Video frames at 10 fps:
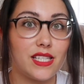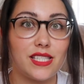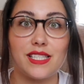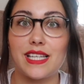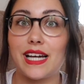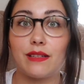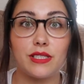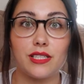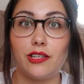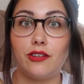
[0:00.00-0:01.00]
this is
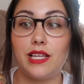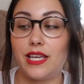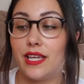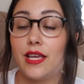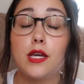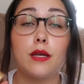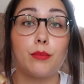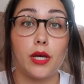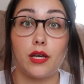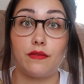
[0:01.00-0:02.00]
absolutely
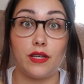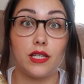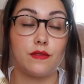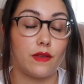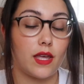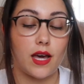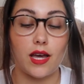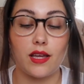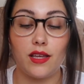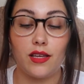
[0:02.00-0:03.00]
perfect for
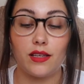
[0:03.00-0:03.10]
that.